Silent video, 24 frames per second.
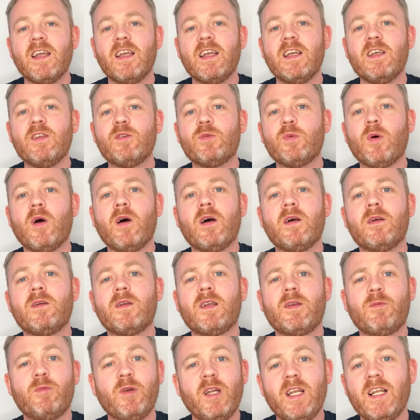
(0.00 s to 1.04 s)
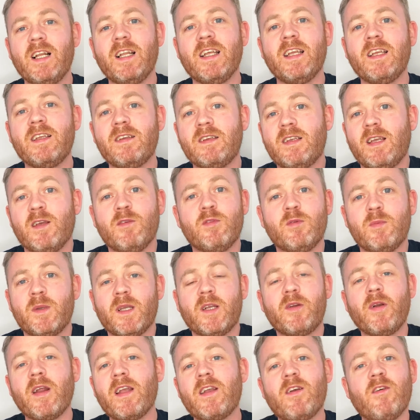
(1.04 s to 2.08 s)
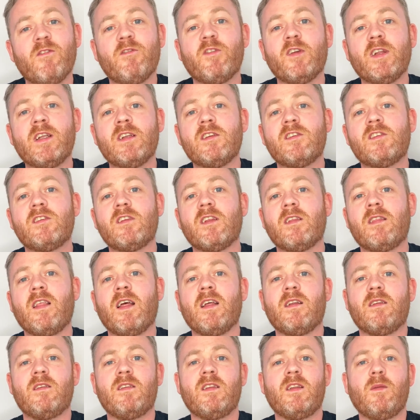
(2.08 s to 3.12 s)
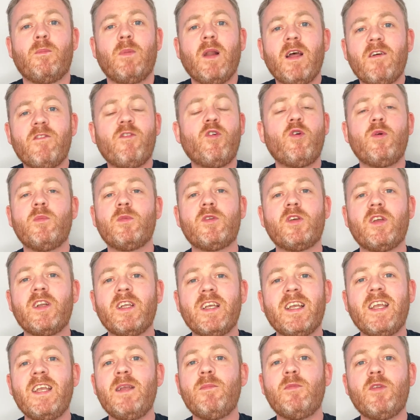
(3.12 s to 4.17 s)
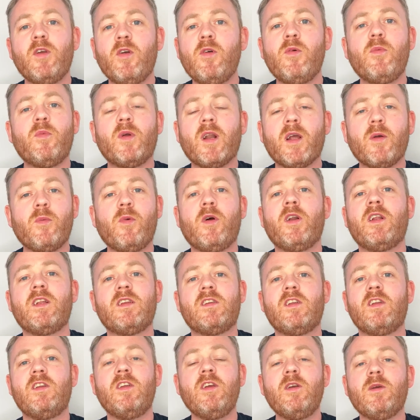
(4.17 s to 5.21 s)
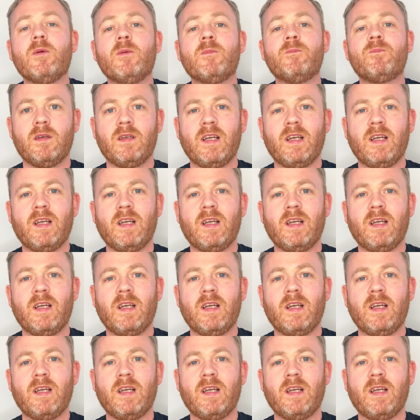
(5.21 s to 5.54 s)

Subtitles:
is what really gives me great confidence that the platform's going to keep doing what I want it to do.